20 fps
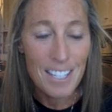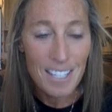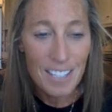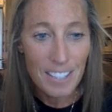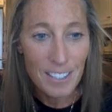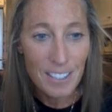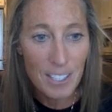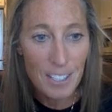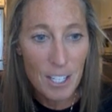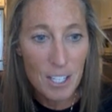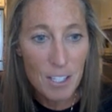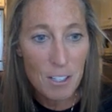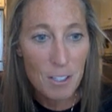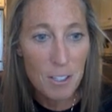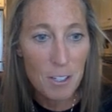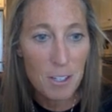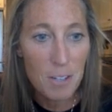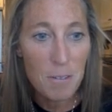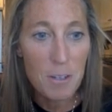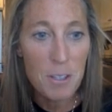Let's
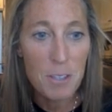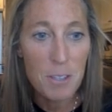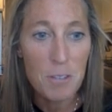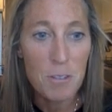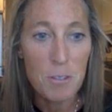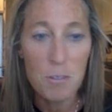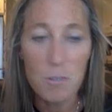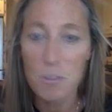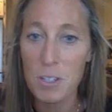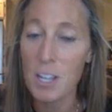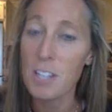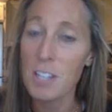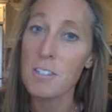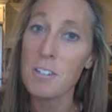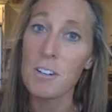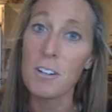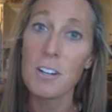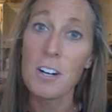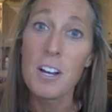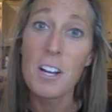look at what those 2 tests
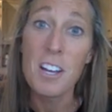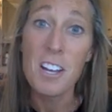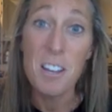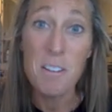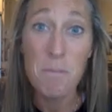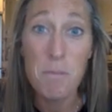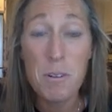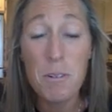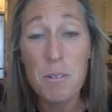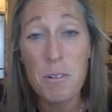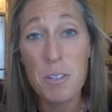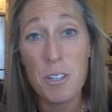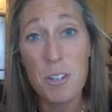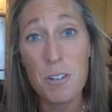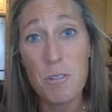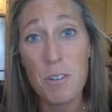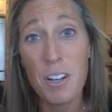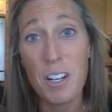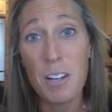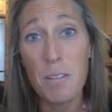are. If we were in the
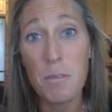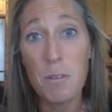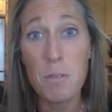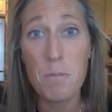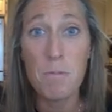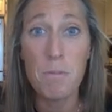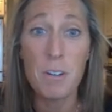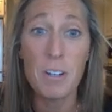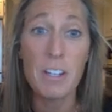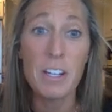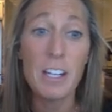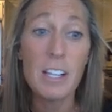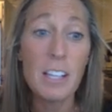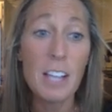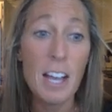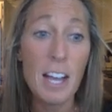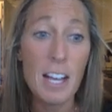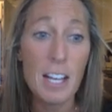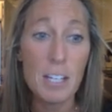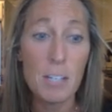training room, if we were in
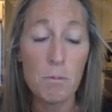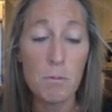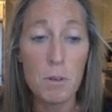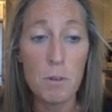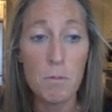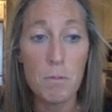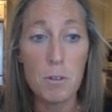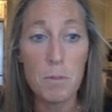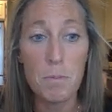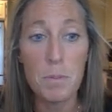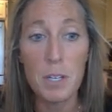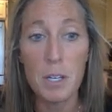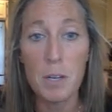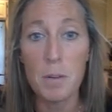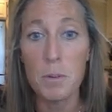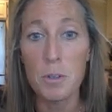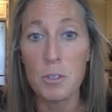class, we would be able